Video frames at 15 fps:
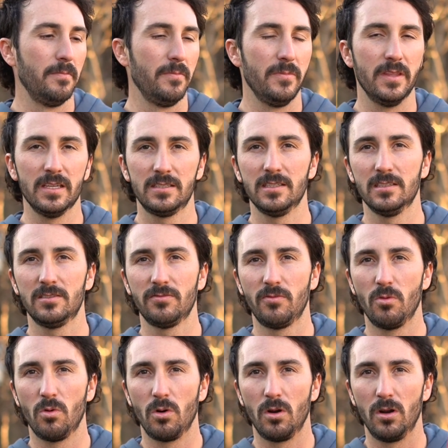this is
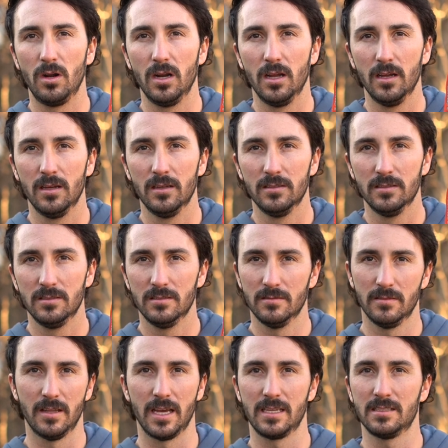for
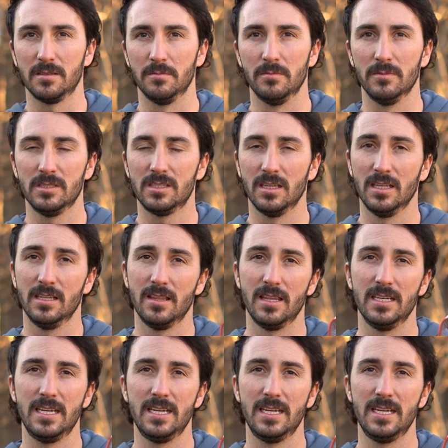like the